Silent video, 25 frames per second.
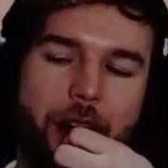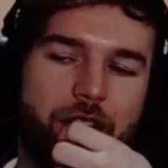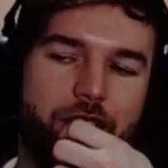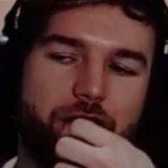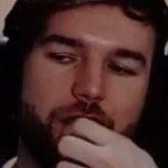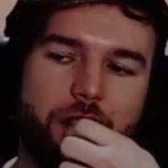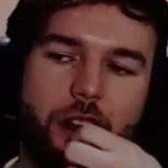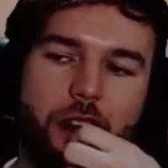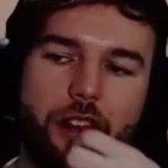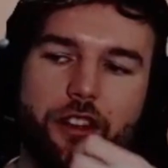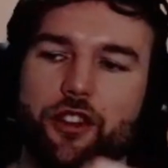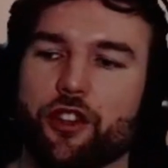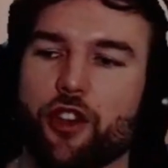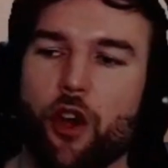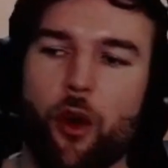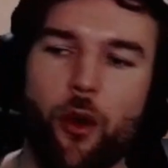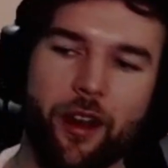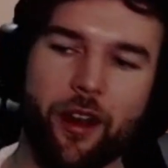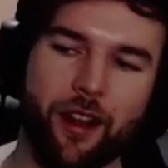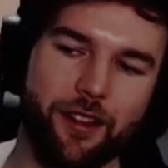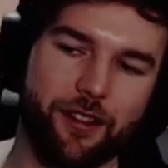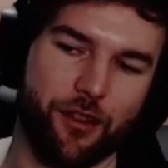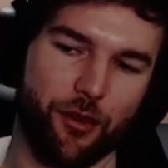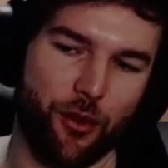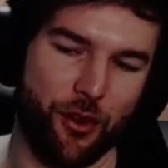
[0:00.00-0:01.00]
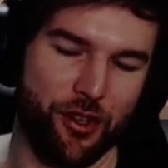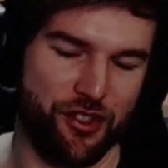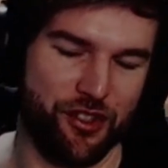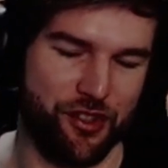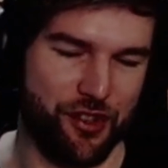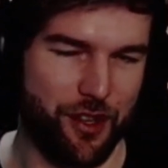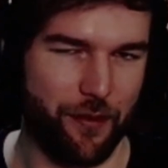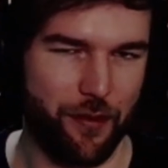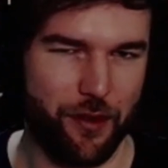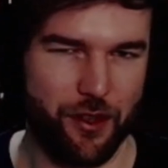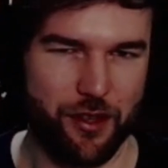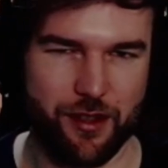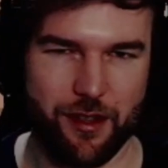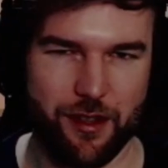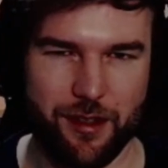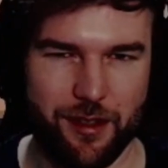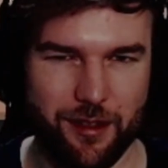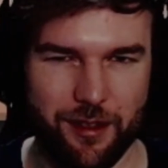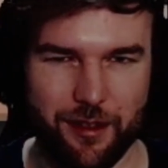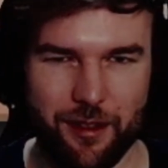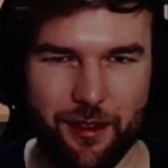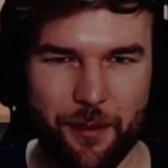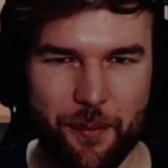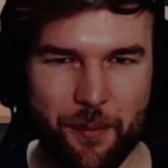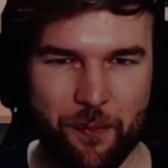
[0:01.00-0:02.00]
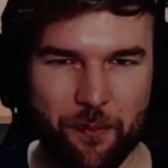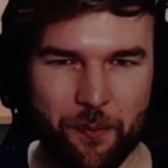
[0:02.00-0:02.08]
imagine like you're going into a ZVZ.